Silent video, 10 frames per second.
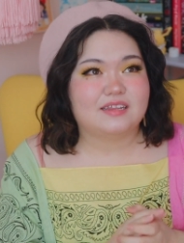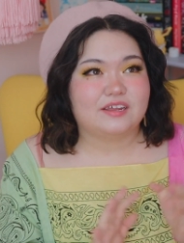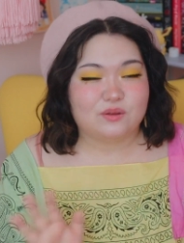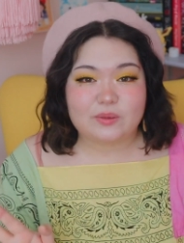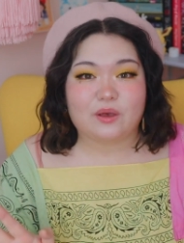
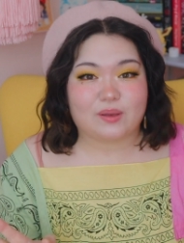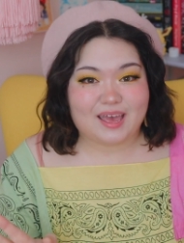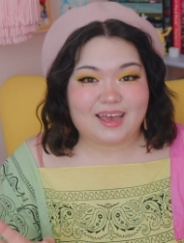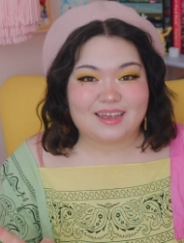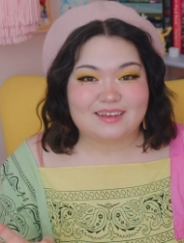it'll be
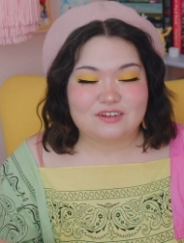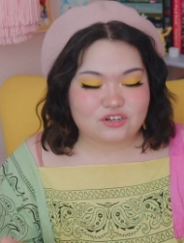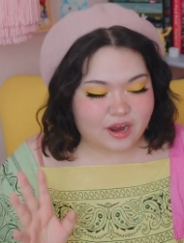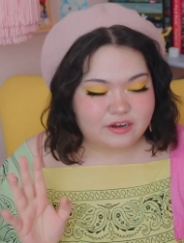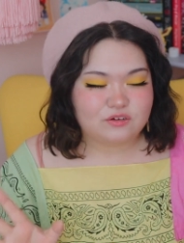okay. I'm
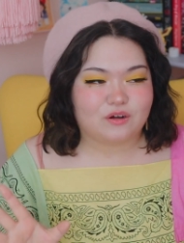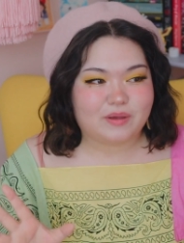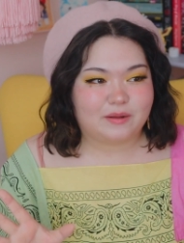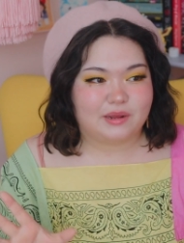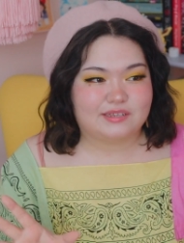trying to
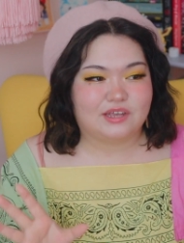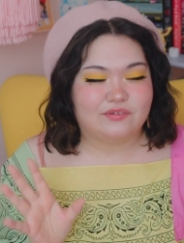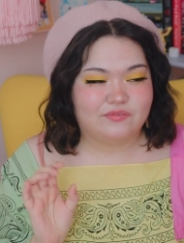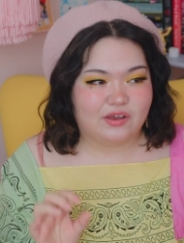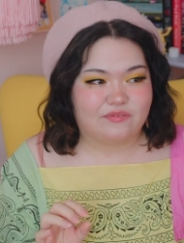remind
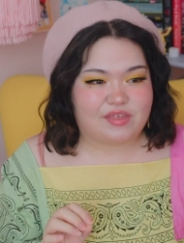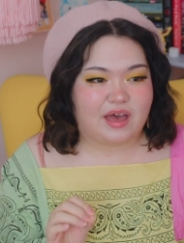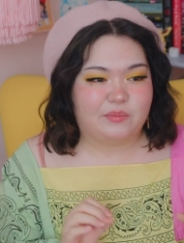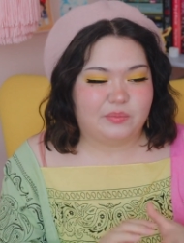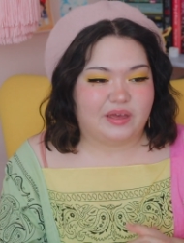myself of
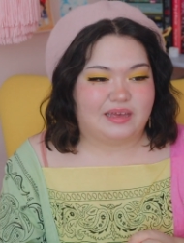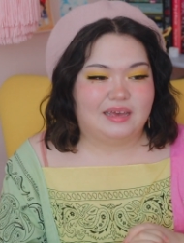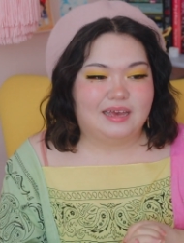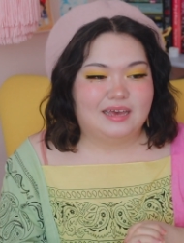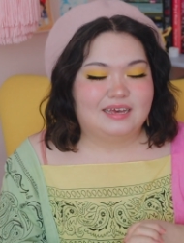that, but
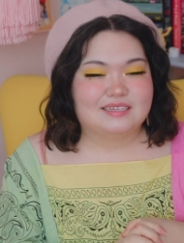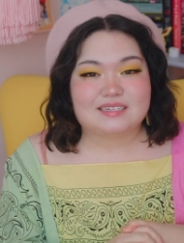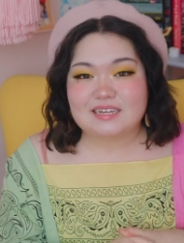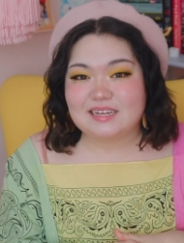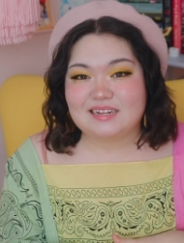
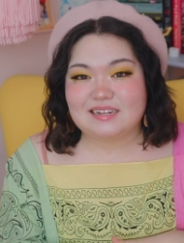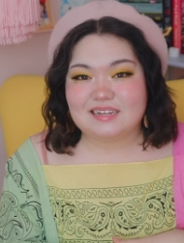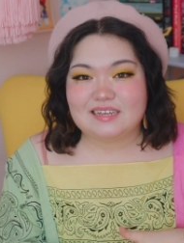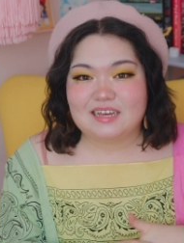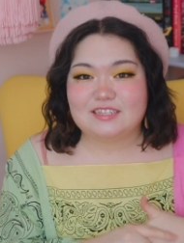
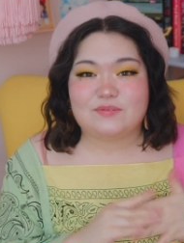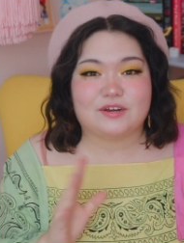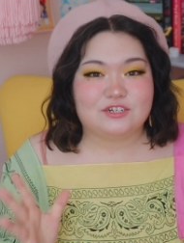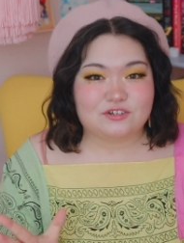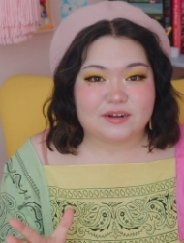still, it's
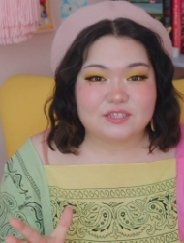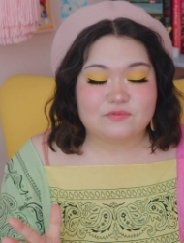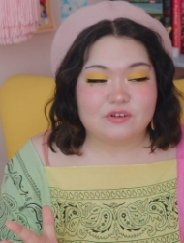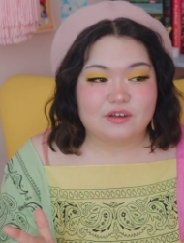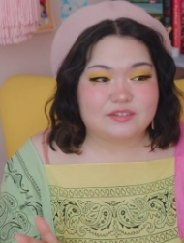very
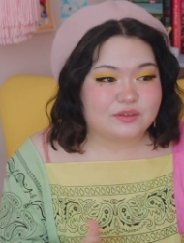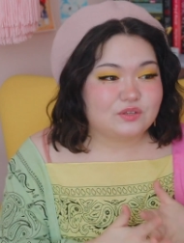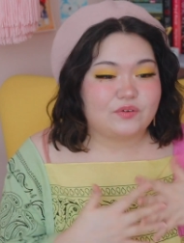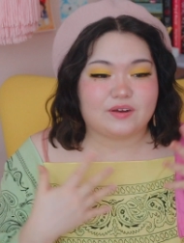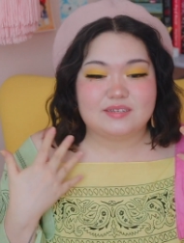stressful. It's
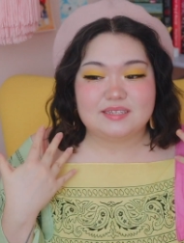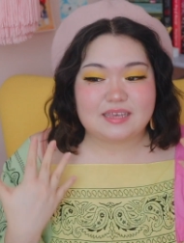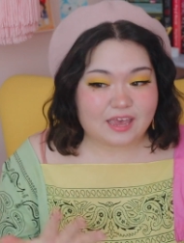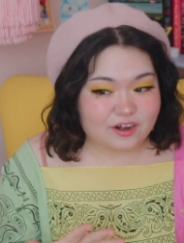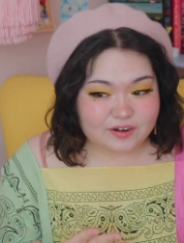also very
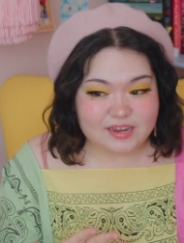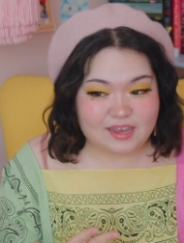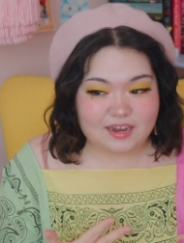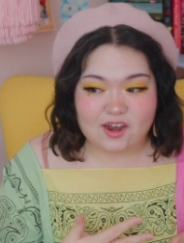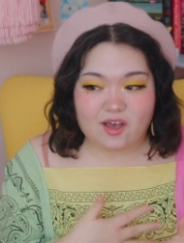
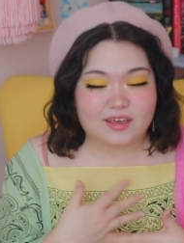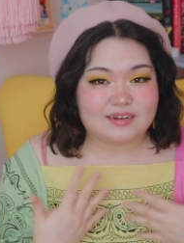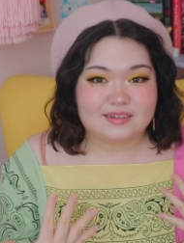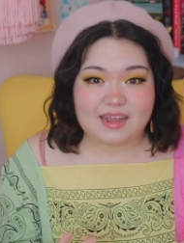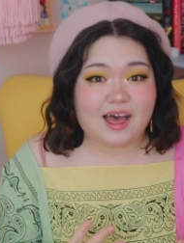scary, not
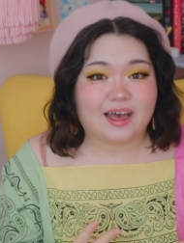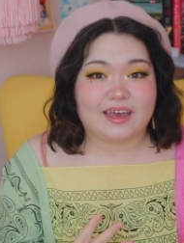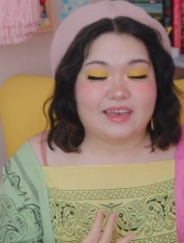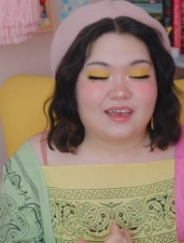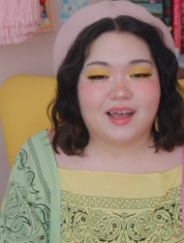gonna
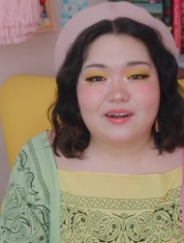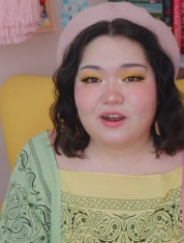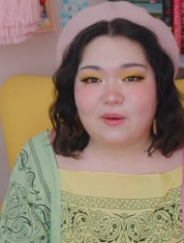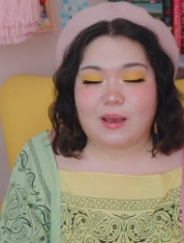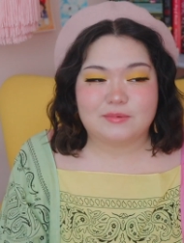lie. I don't
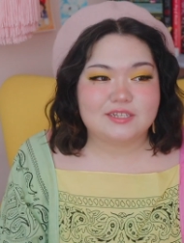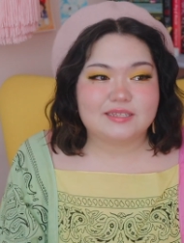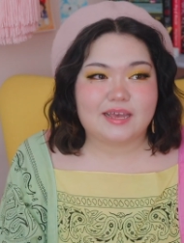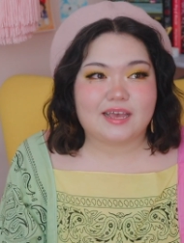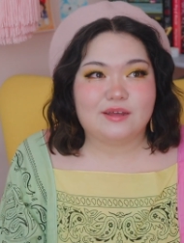know, I'm just
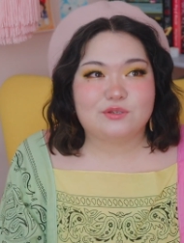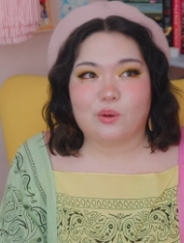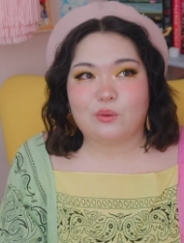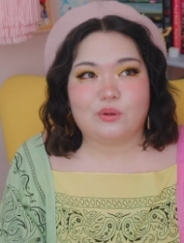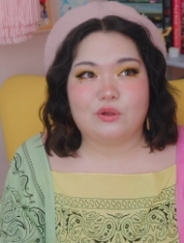like a
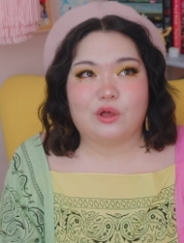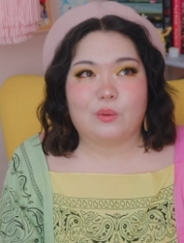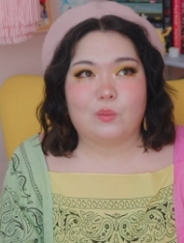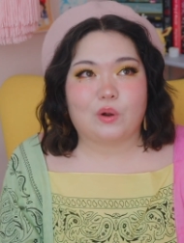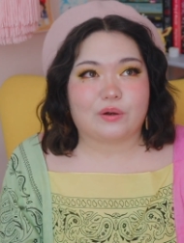total
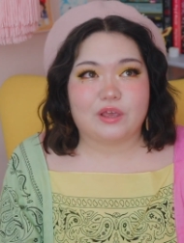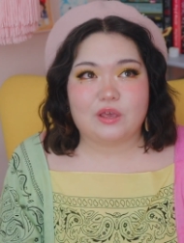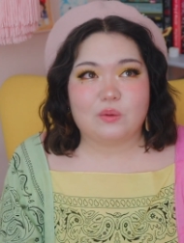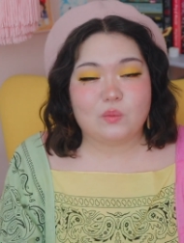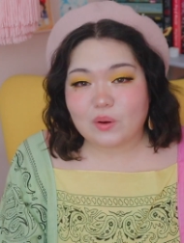
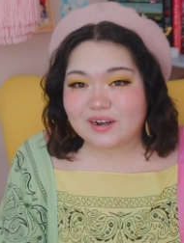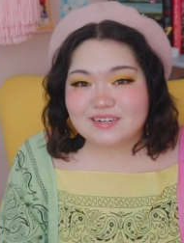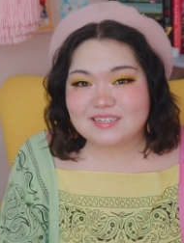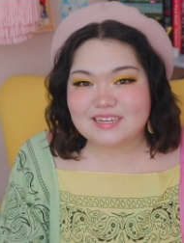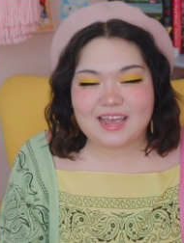worry wart